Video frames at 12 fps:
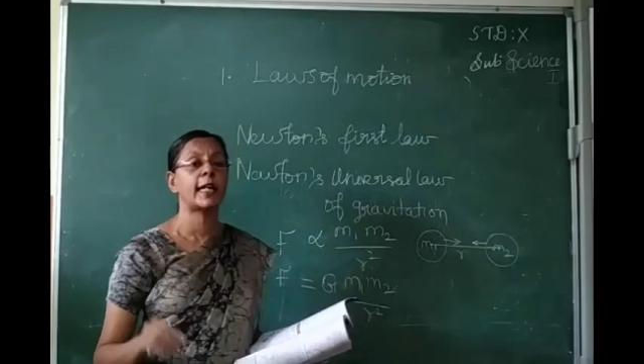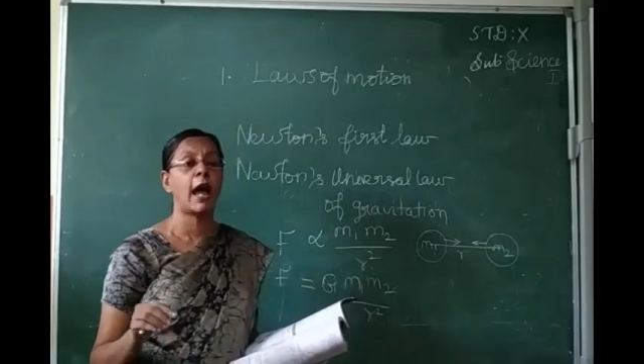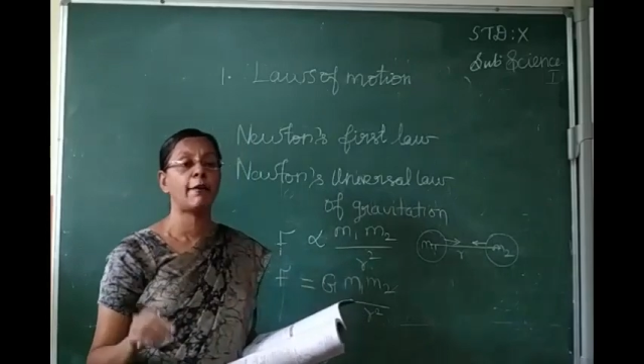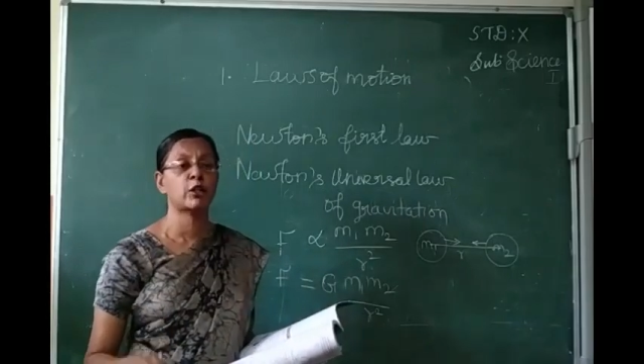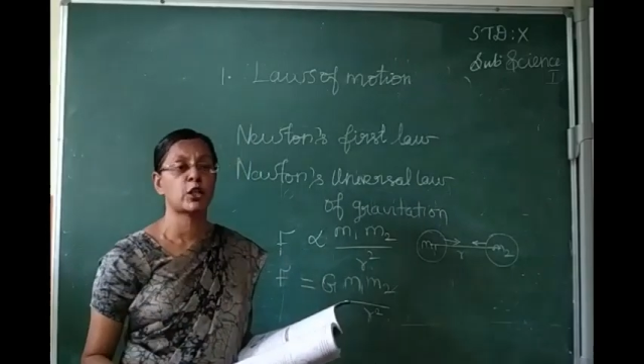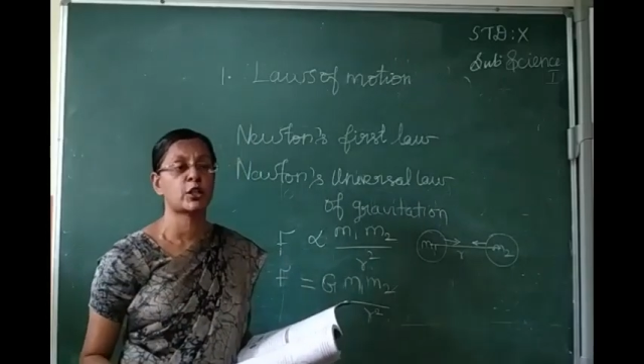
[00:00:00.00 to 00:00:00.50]

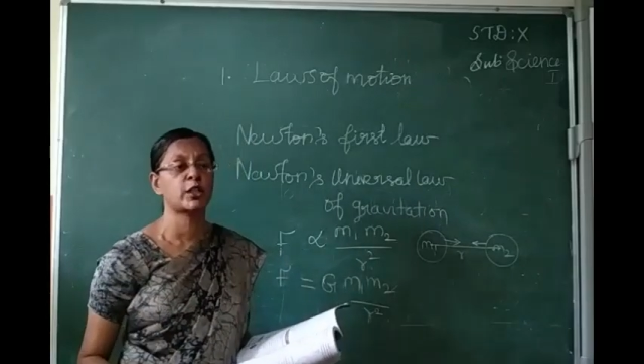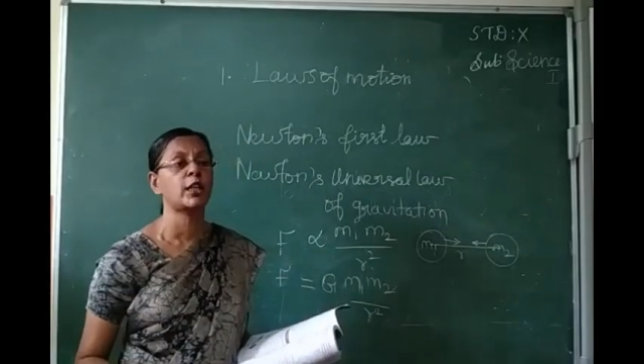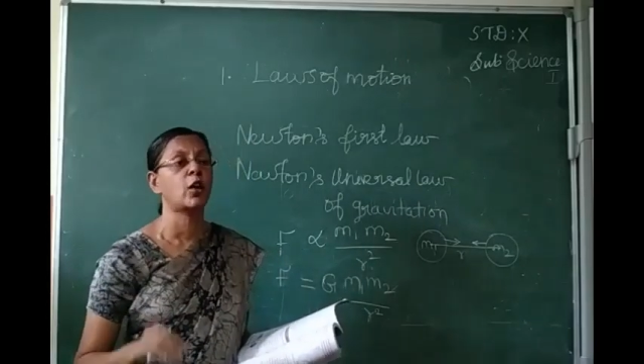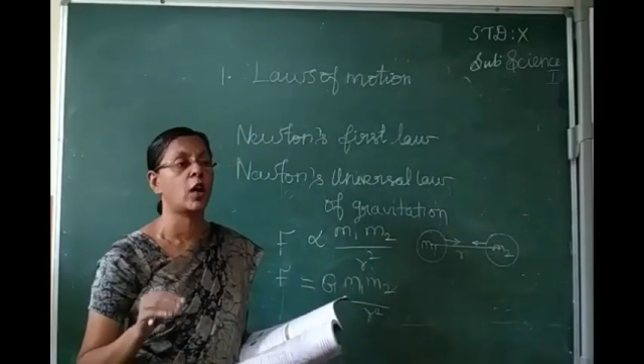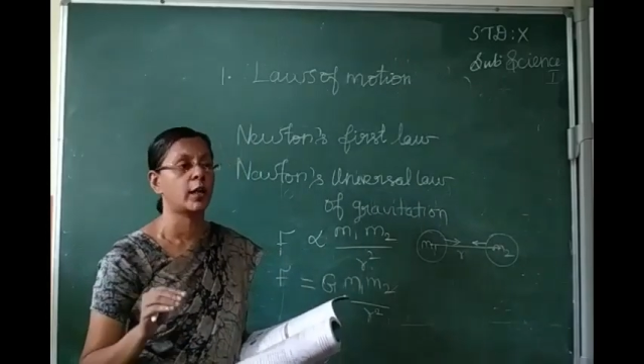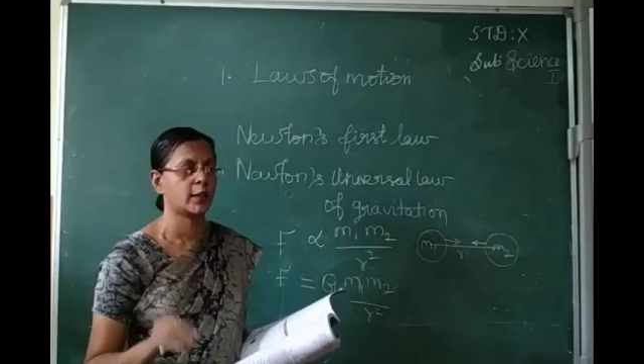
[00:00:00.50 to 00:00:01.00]

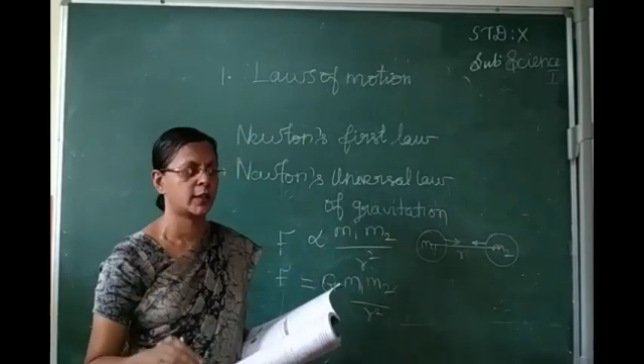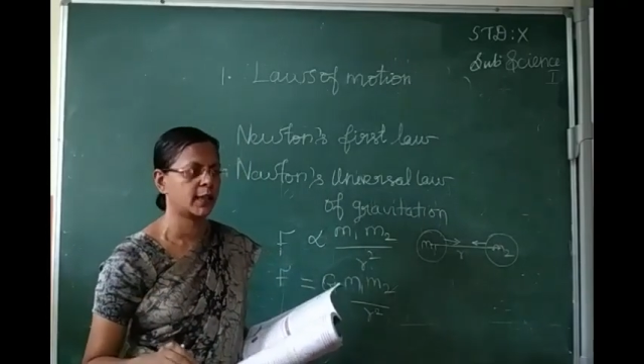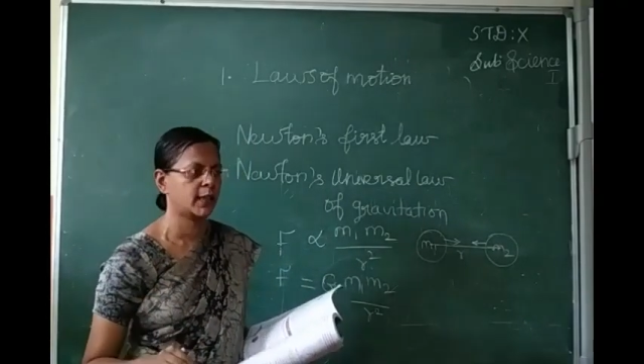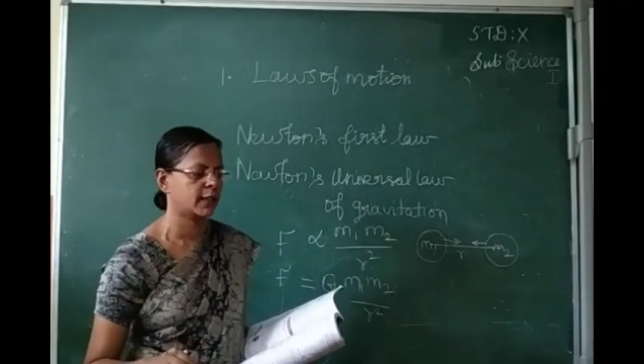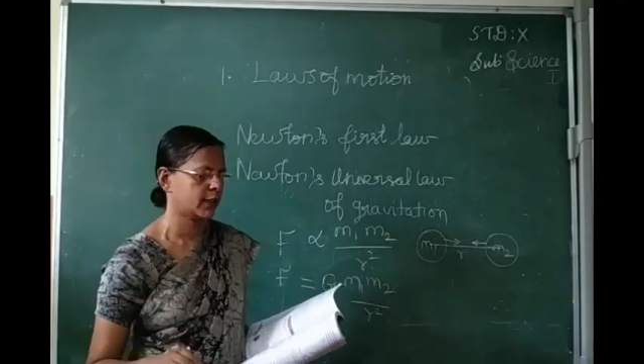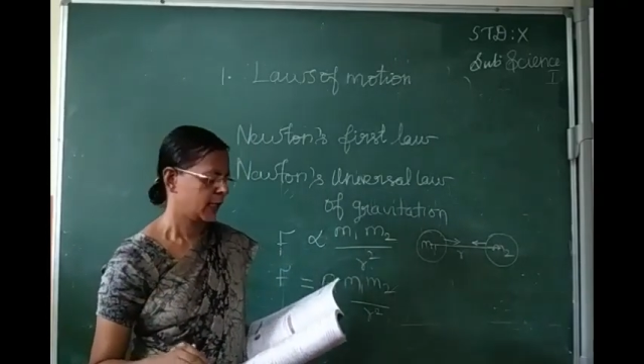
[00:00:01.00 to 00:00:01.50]
gravitational
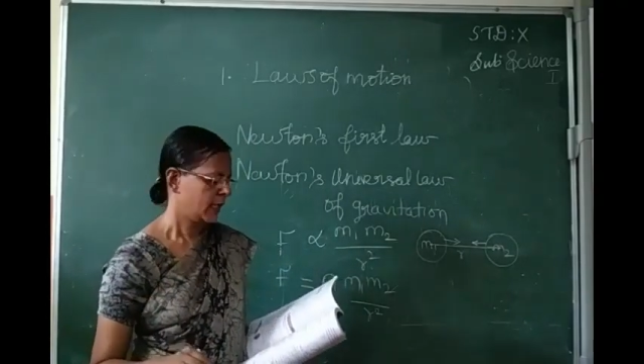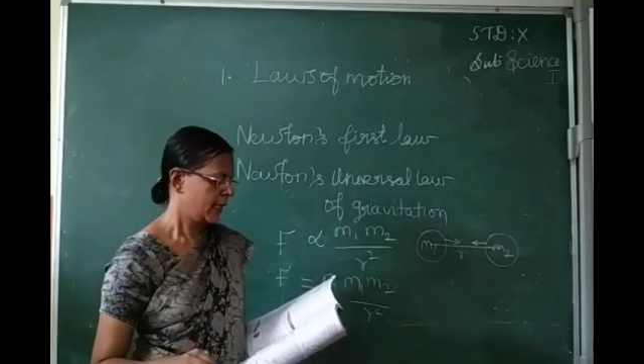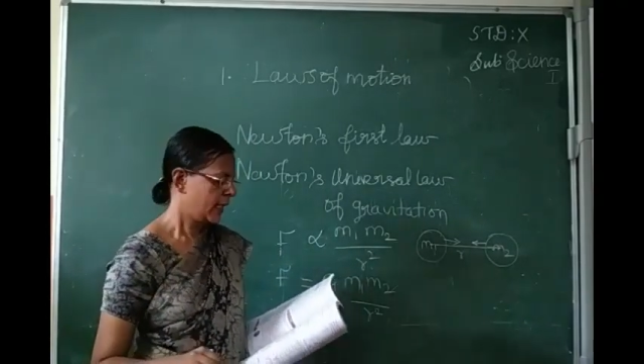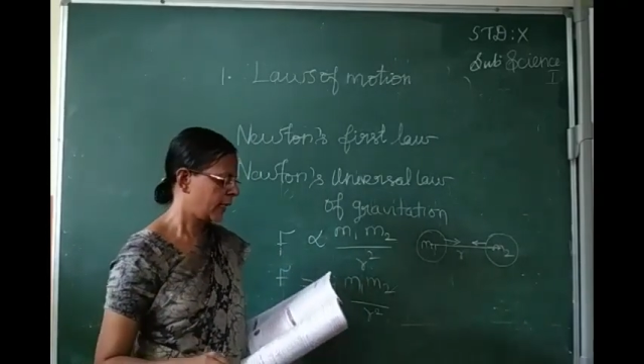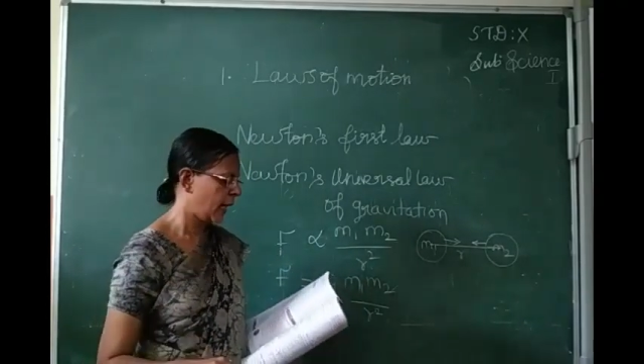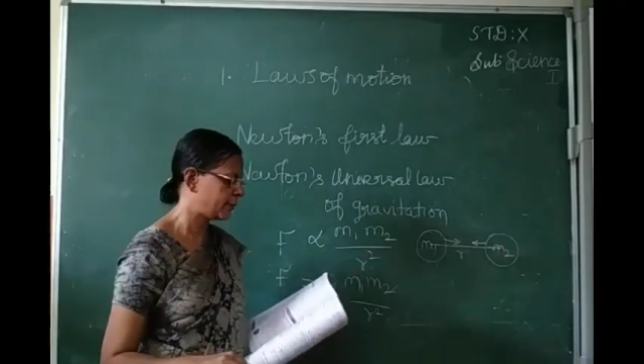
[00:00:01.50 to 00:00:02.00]
constant,
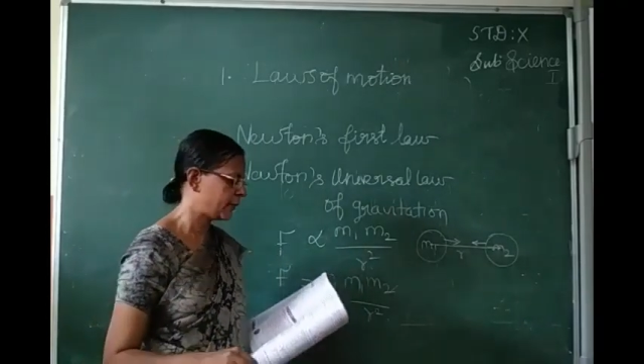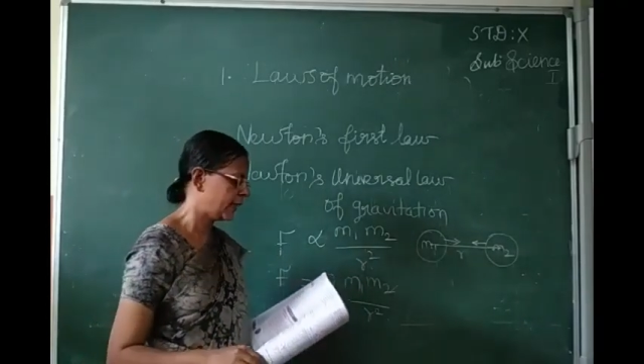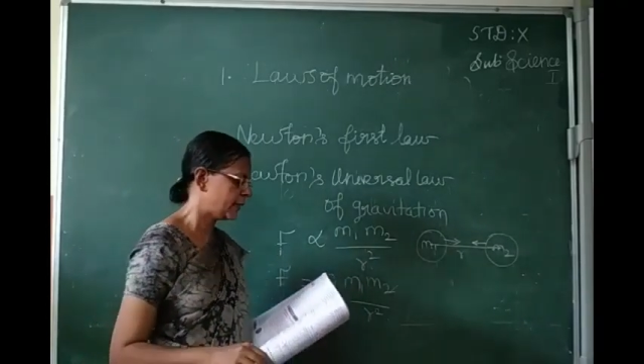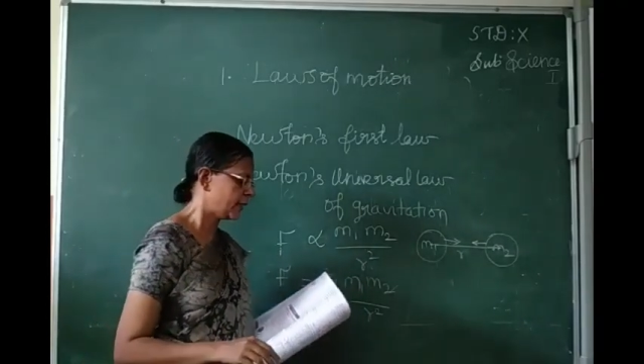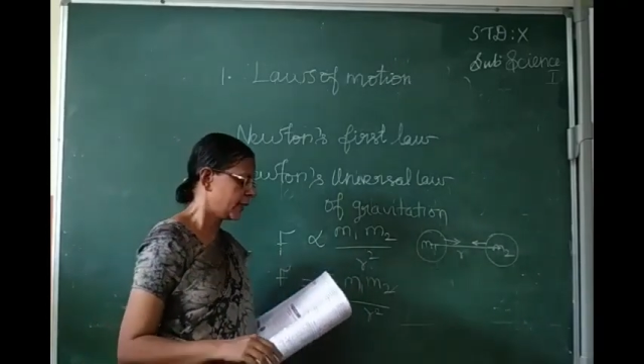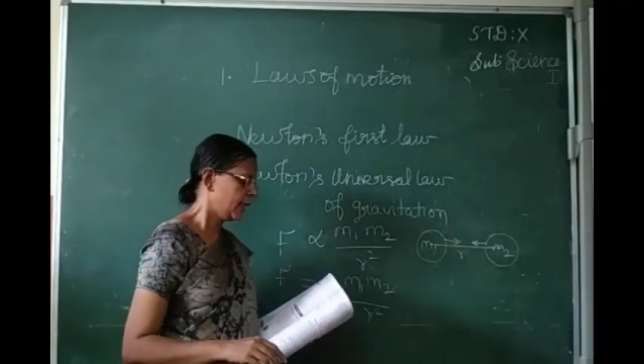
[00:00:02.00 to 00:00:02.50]

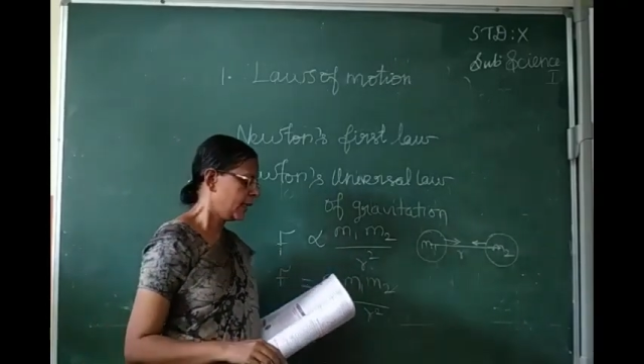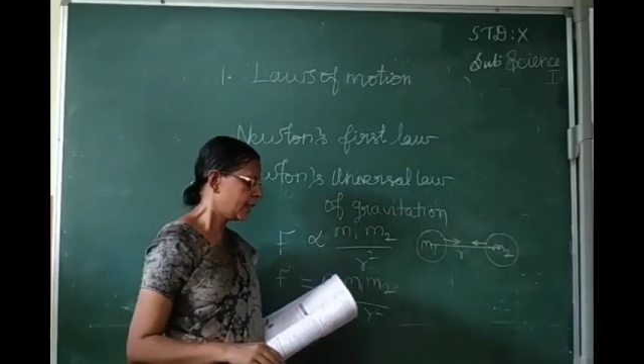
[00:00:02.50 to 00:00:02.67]
capital G.